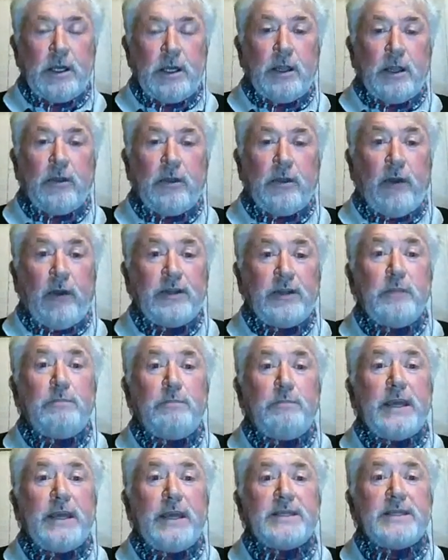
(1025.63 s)
The Right to
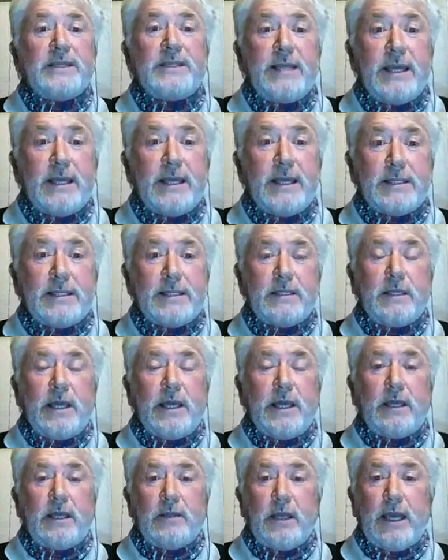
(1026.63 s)
Repair says
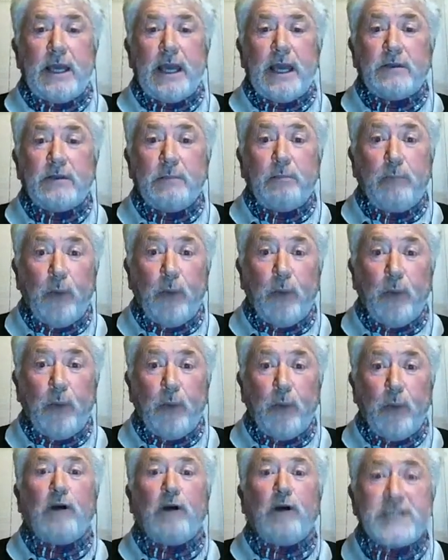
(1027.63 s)
that at the point
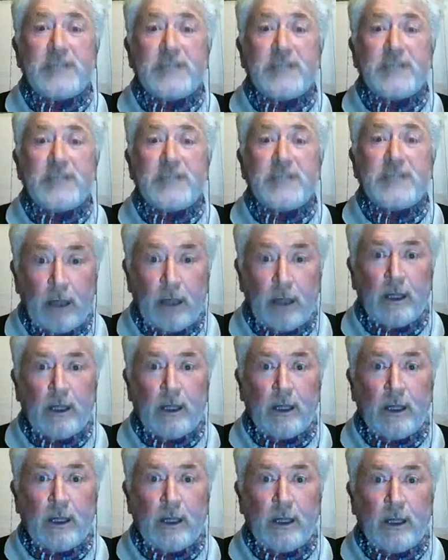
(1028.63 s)
of sale,
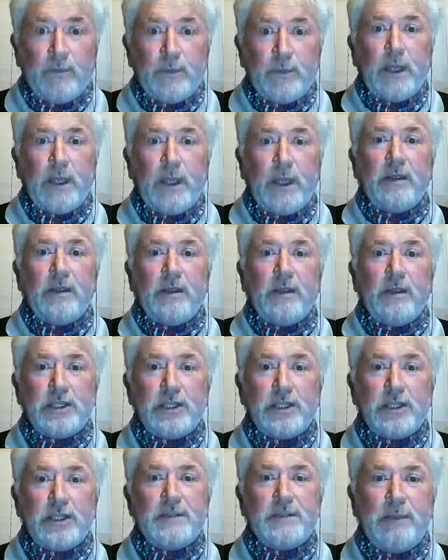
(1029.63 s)
the
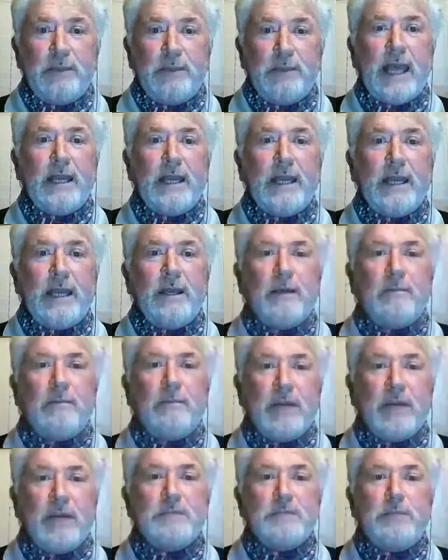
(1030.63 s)
service plan
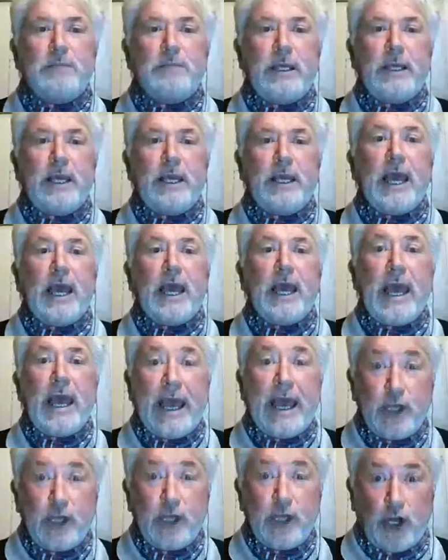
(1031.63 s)
must be
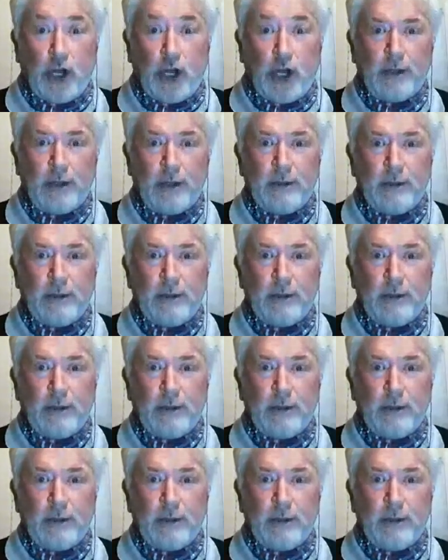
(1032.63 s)
added on.